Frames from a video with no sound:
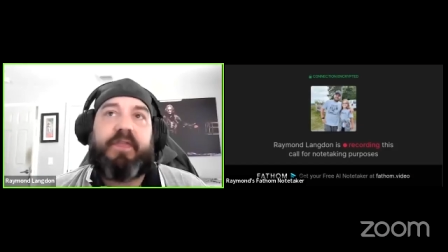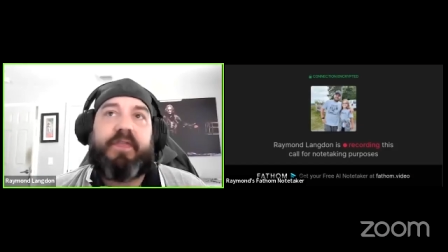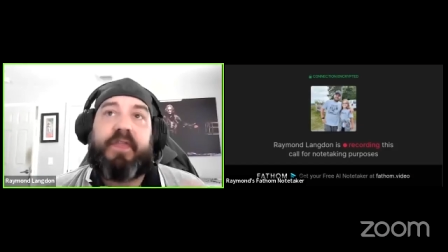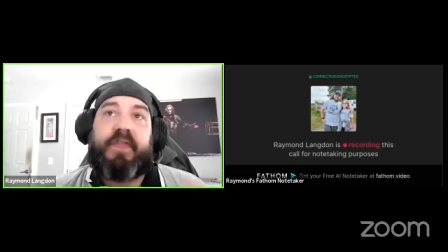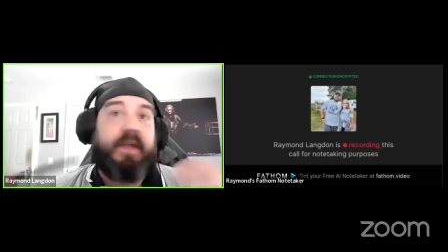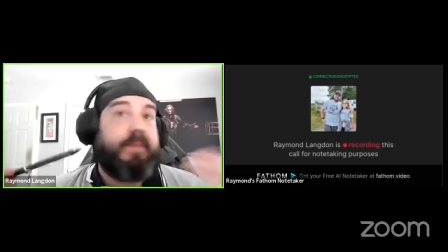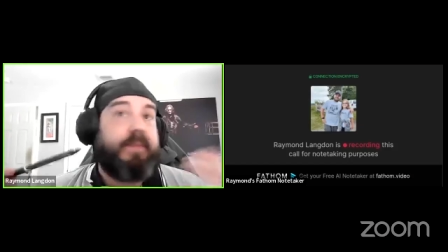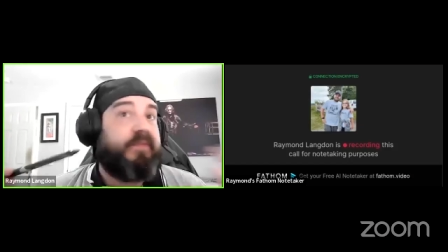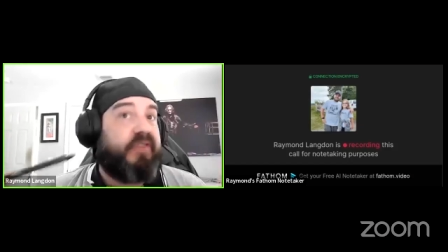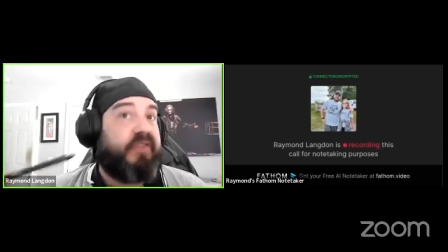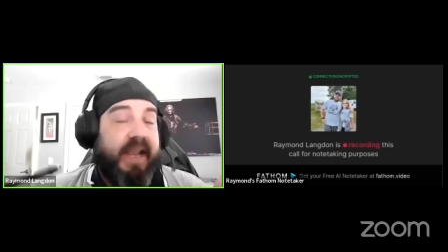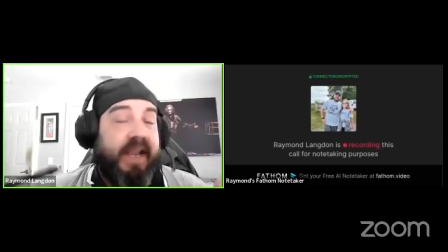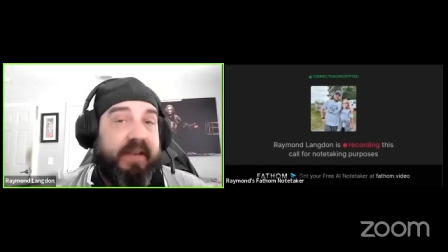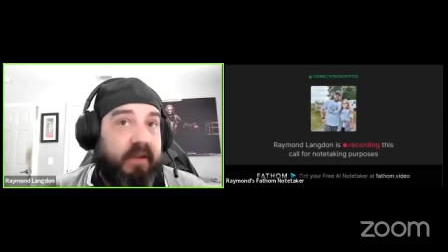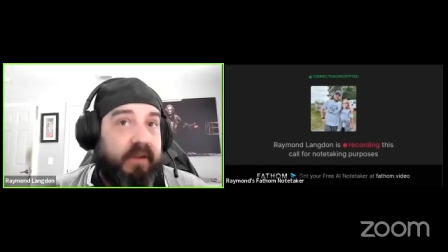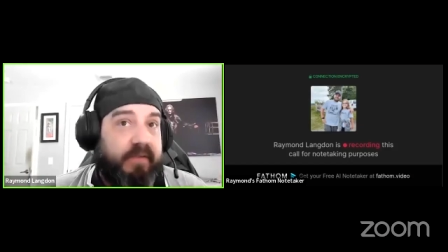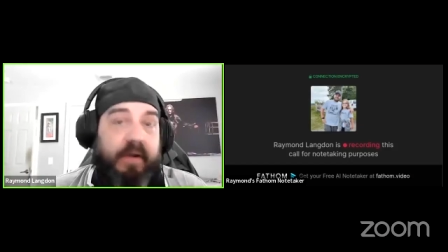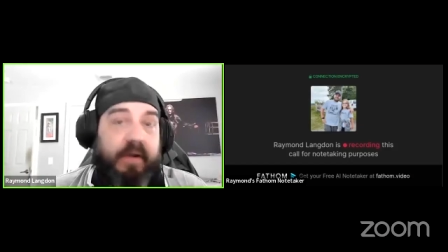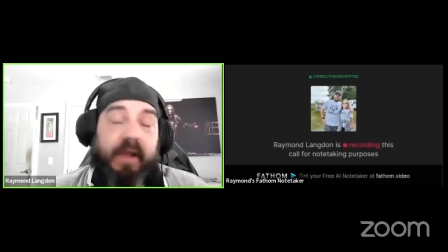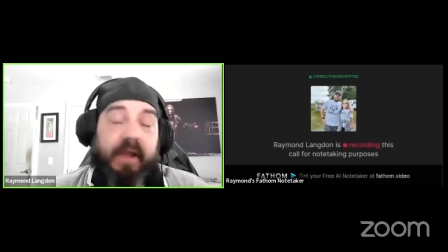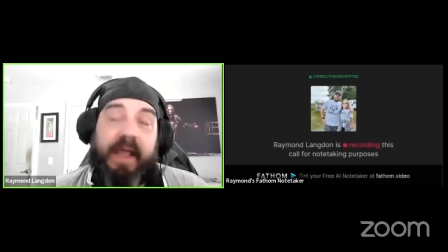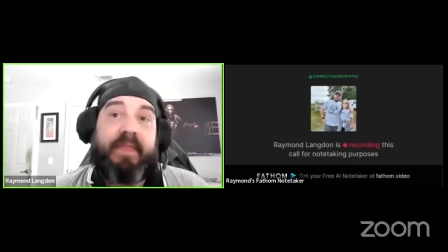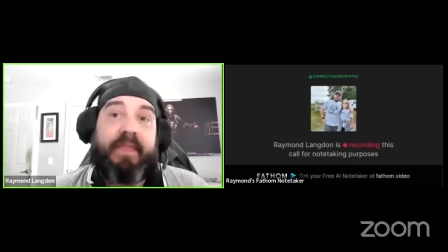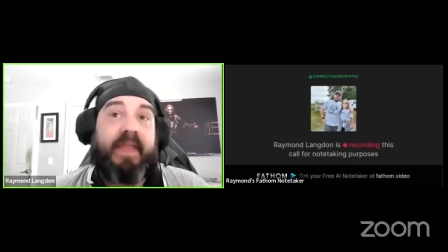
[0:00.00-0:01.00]
the objective
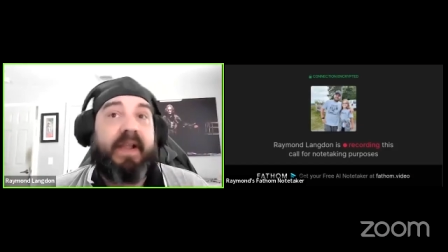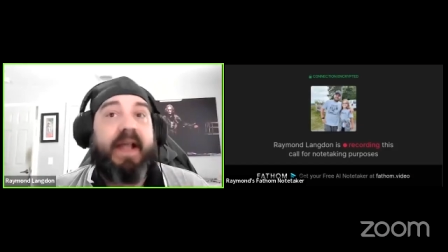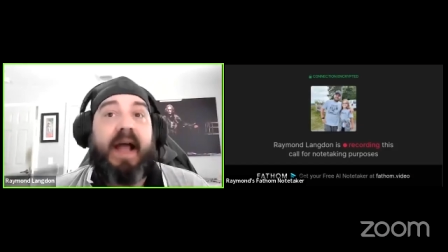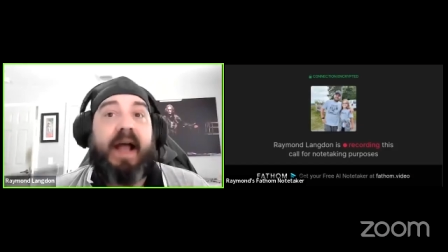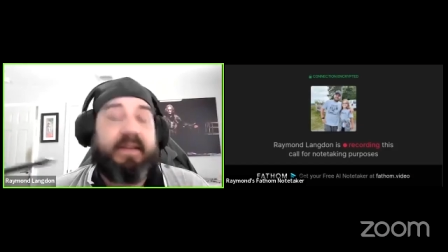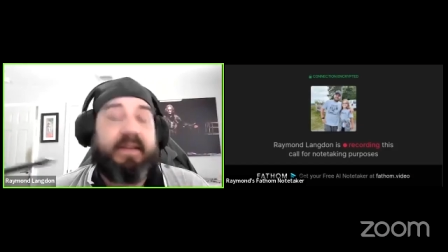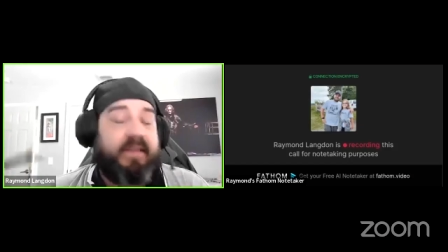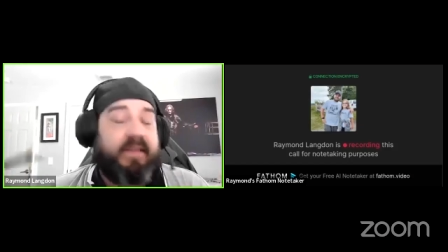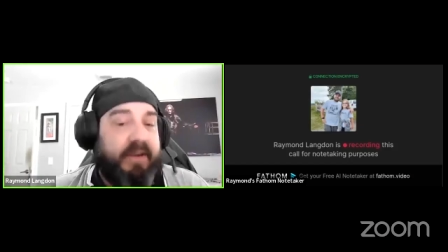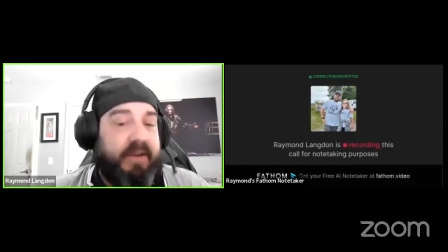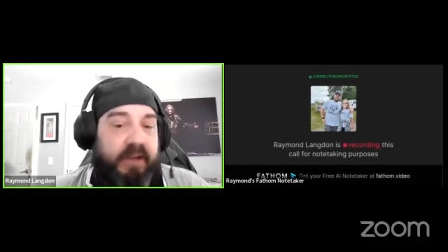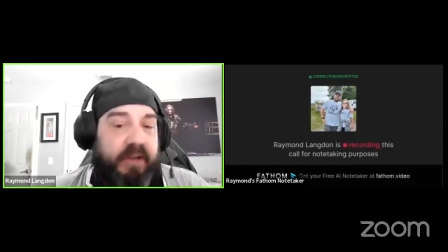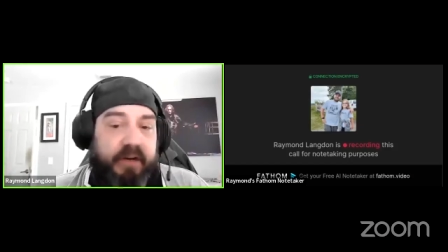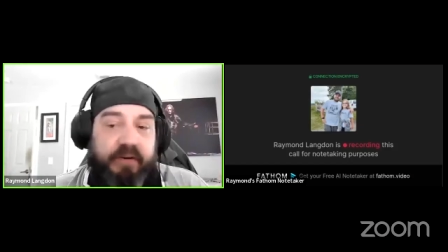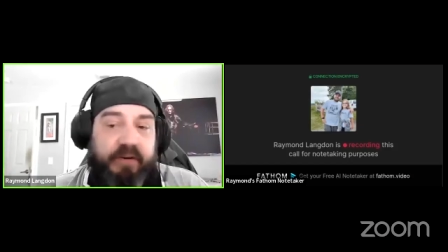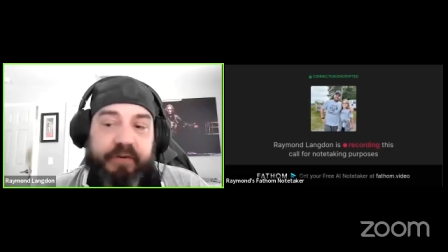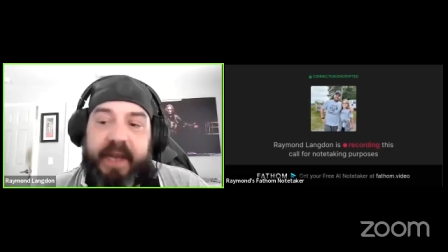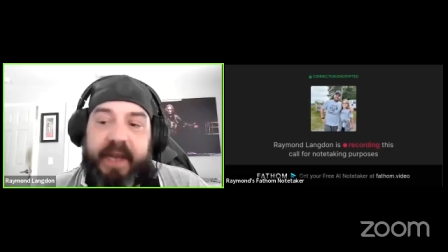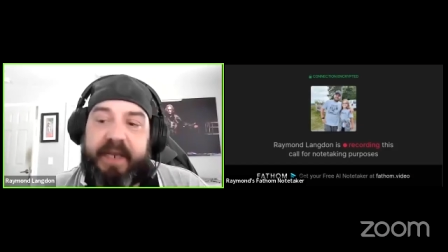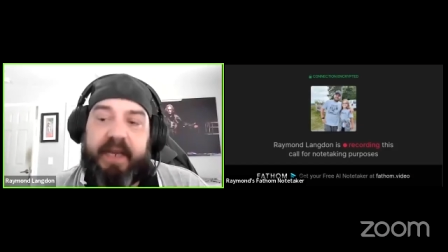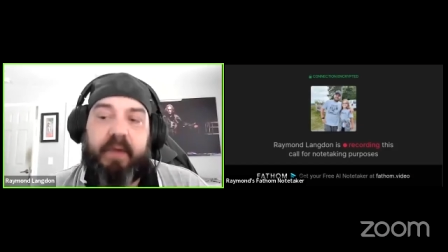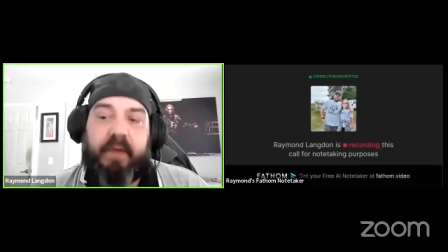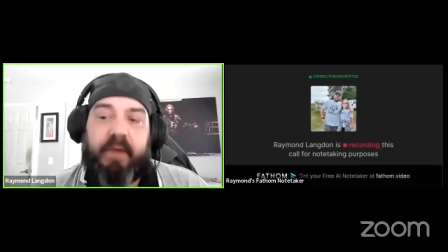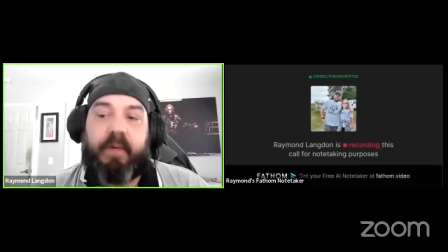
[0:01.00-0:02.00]
and the content you're
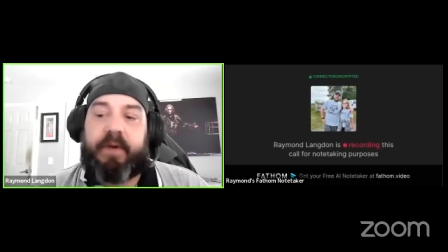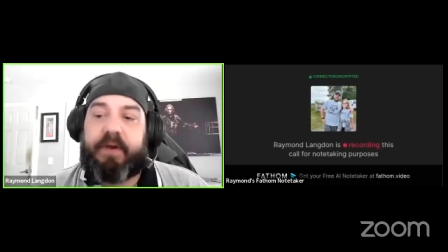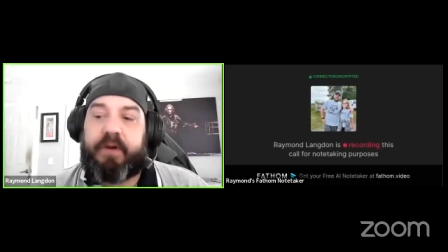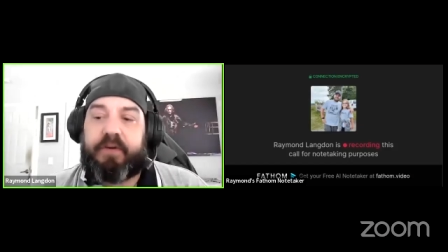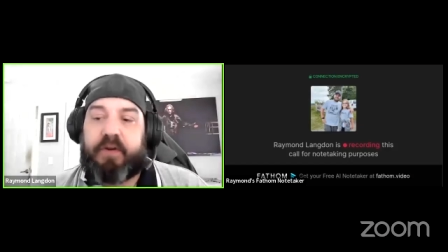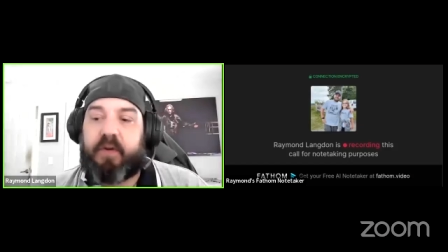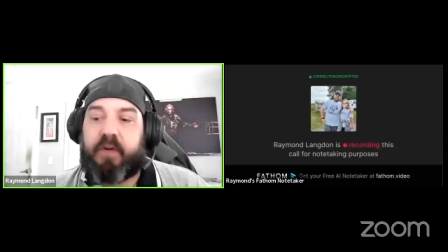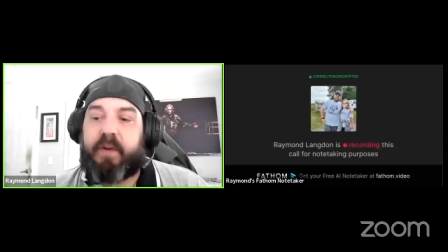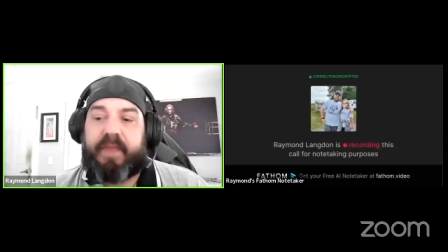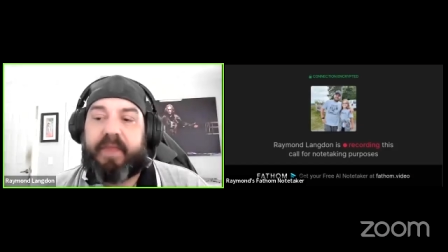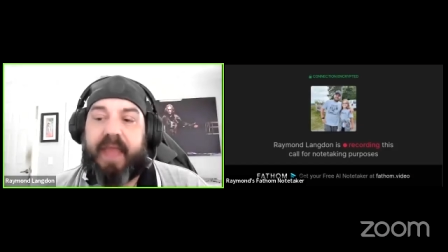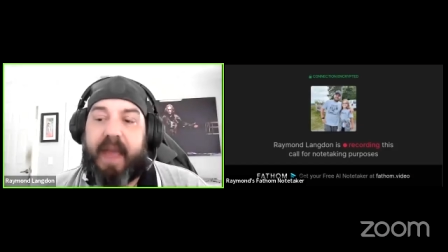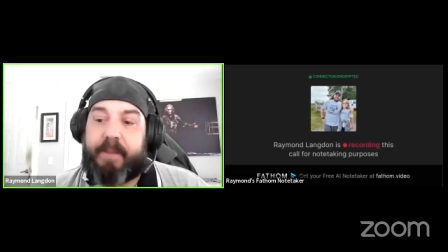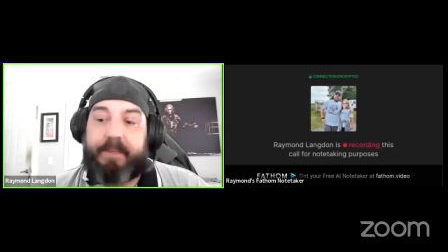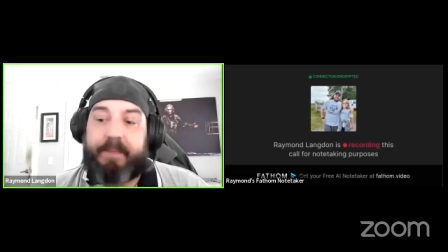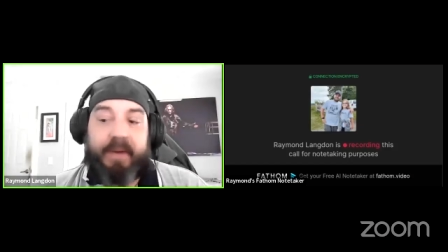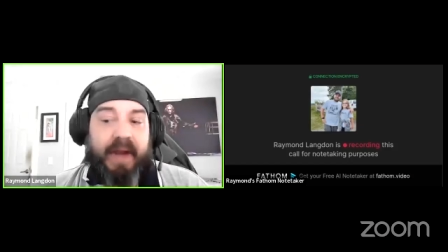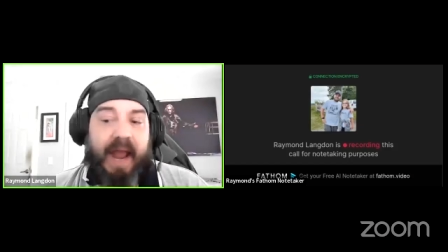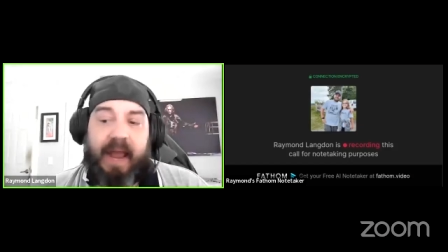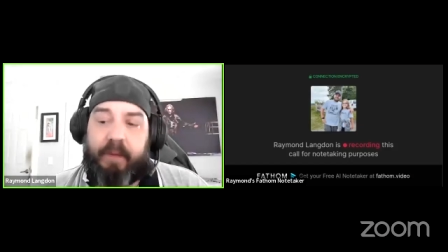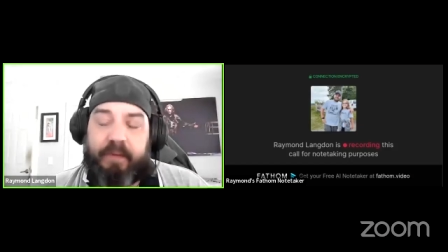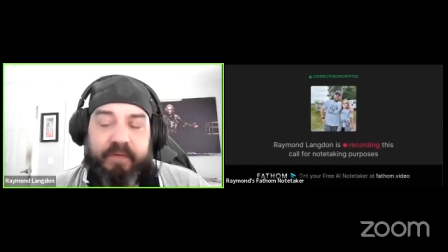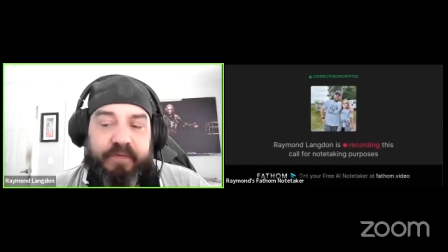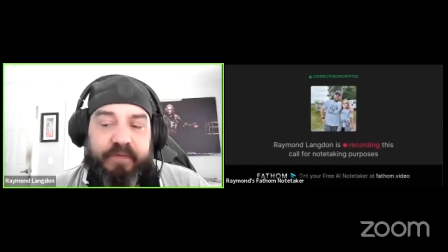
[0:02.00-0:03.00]
creating when you're doing that. But
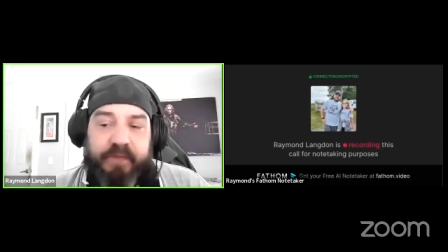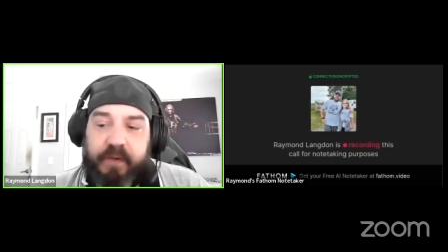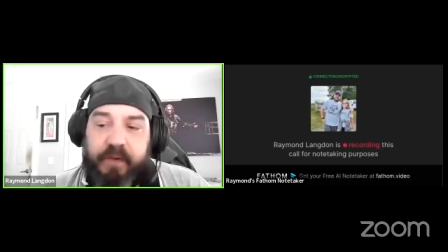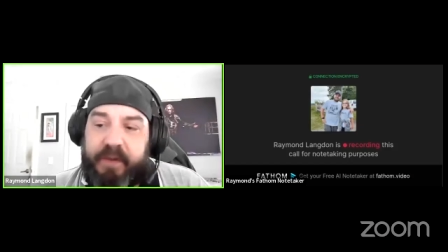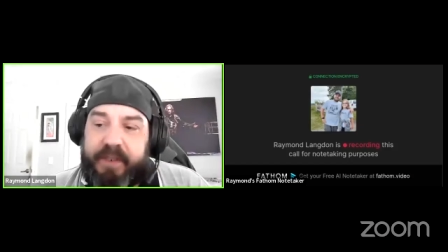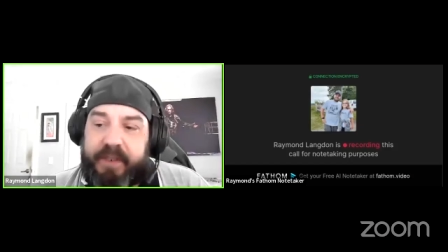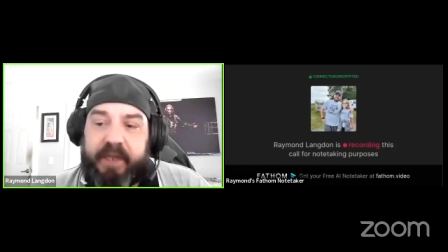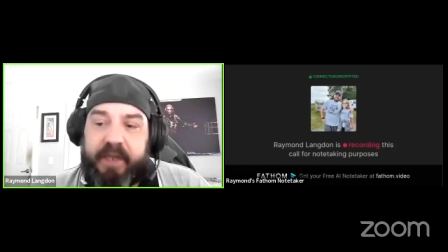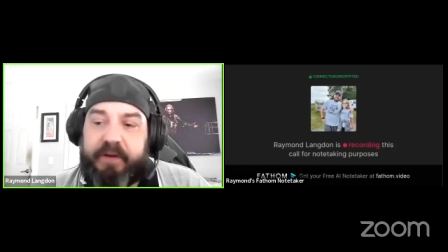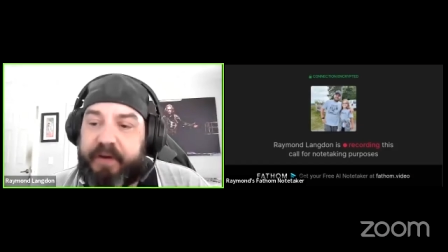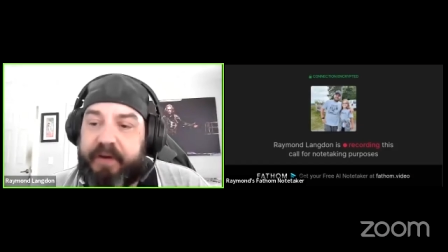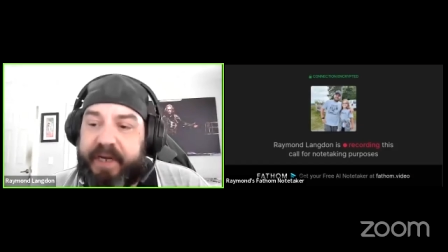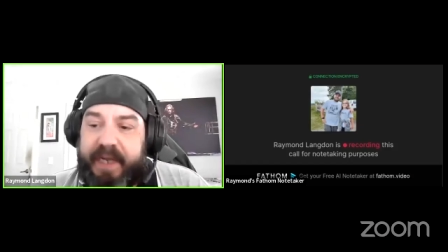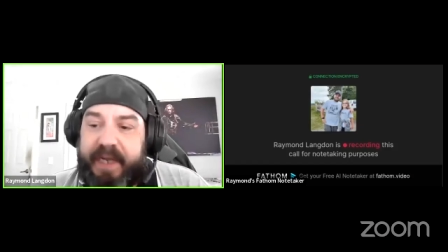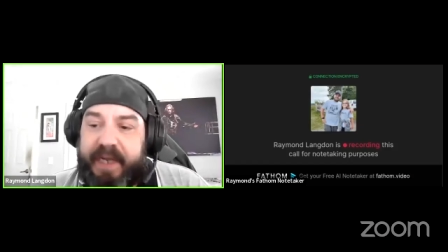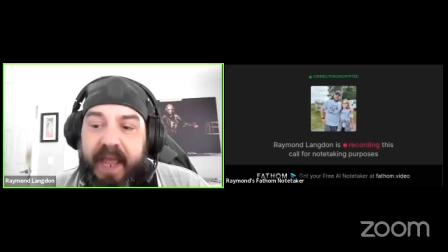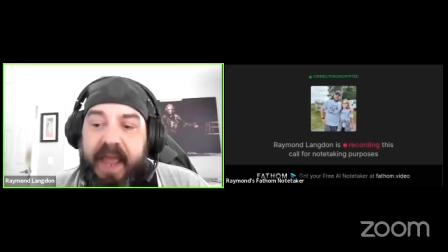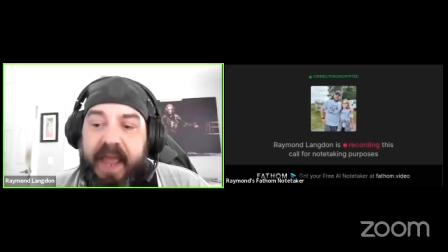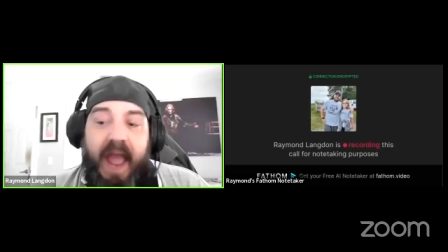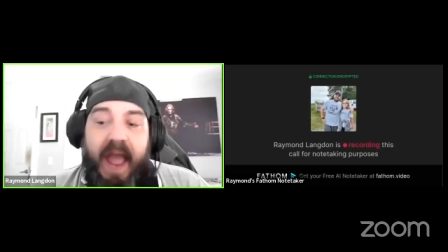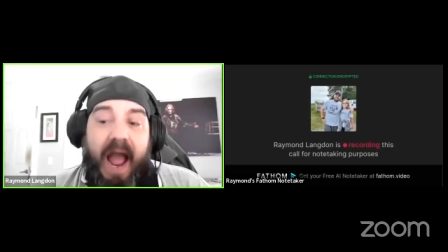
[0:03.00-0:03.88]
I would fully agree.